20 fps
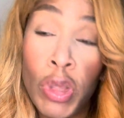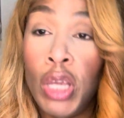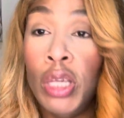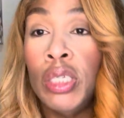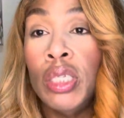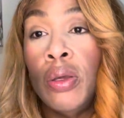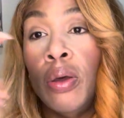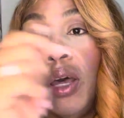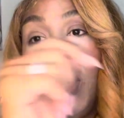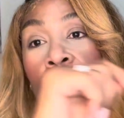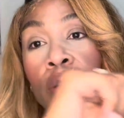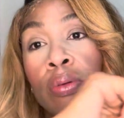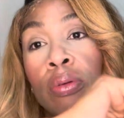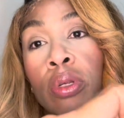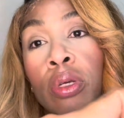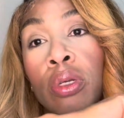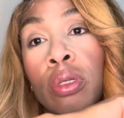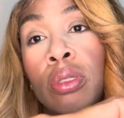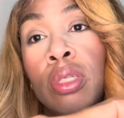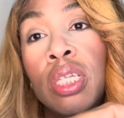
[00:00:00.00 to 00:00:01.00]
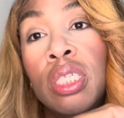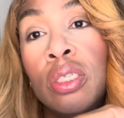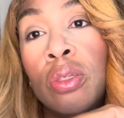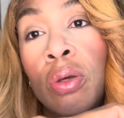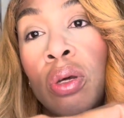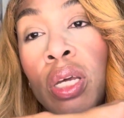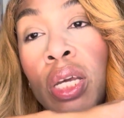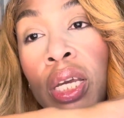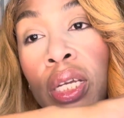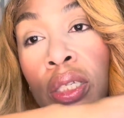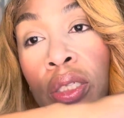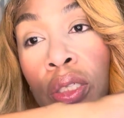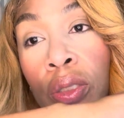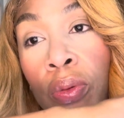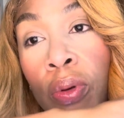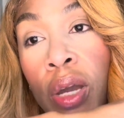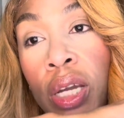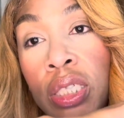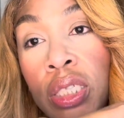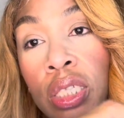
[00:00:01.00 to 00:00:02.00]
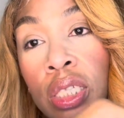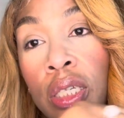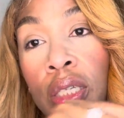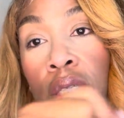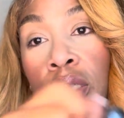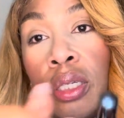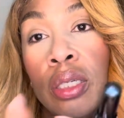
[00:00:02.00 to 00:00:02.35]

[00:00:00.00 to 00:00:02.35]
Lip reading: So I don't know. Let's go ahead and swatch it.